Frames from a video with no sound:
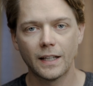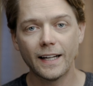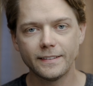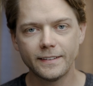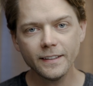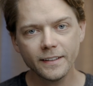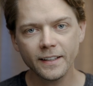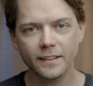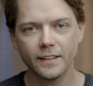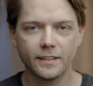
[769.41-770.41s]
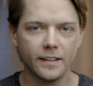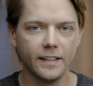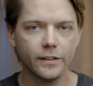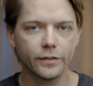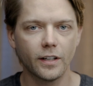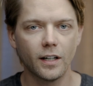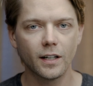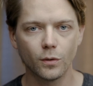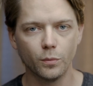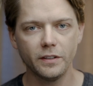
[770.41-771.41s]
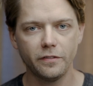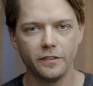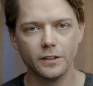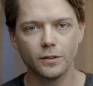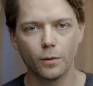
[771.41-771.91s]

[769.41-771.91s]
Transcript: I did think that the EOS R would feel